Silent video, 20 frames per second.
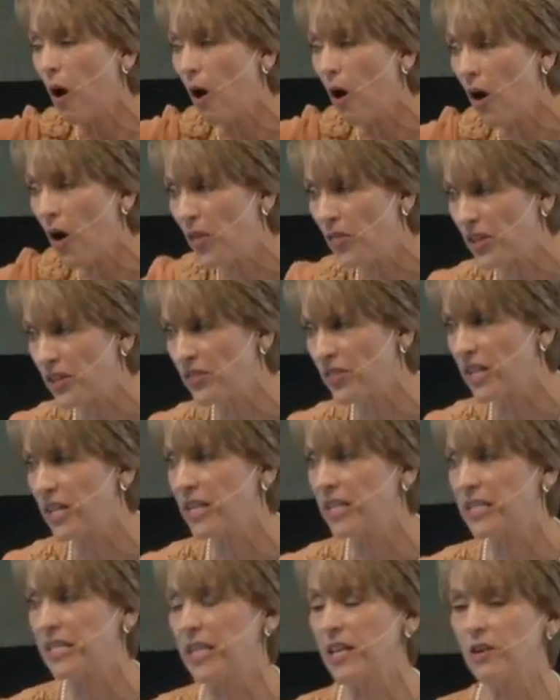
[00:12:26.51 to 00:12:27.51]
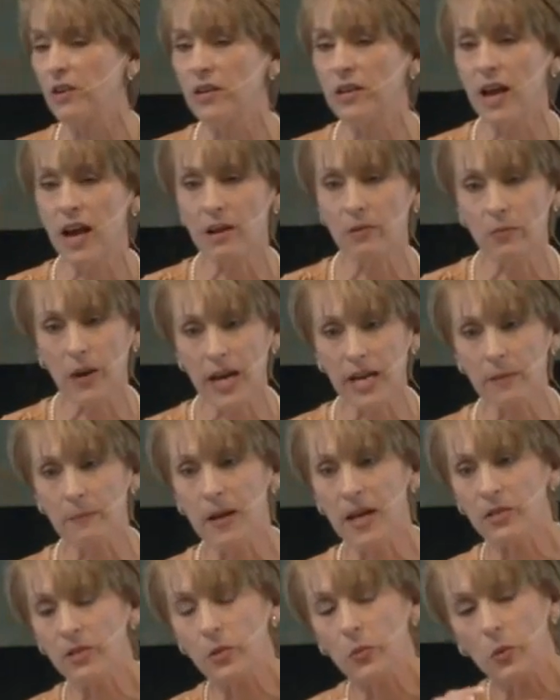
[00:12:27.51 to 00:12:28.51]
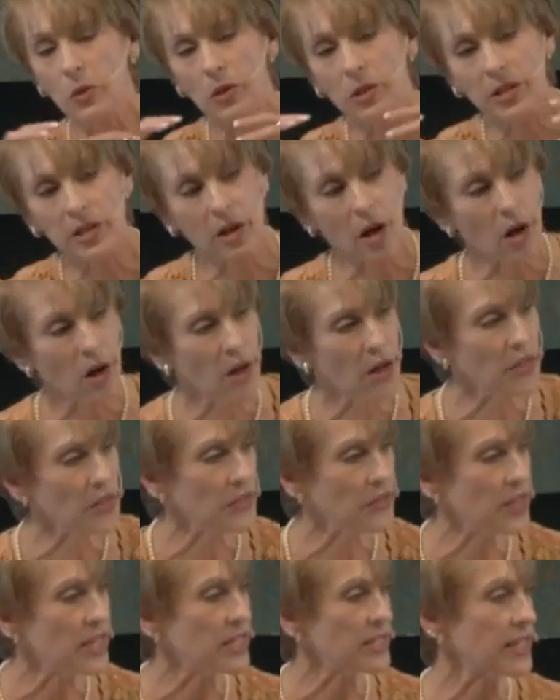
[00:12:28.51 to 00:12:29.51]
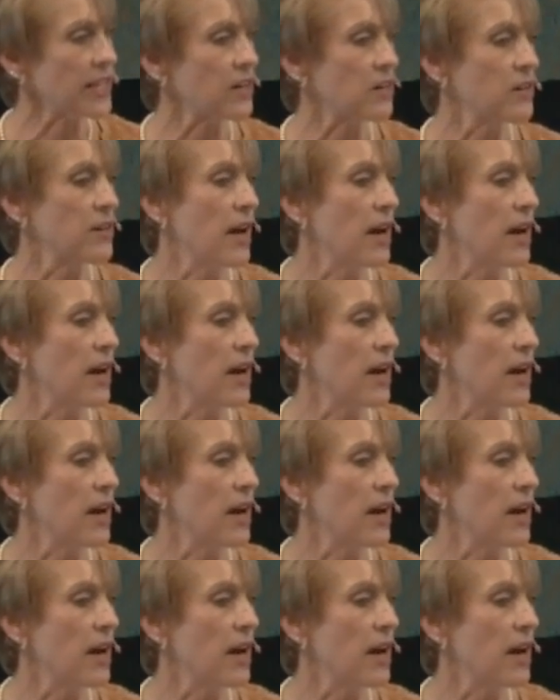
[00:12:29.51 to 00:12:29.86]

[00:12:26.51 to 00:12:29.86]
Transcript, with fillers: all the things that are not right about the world and all the things that are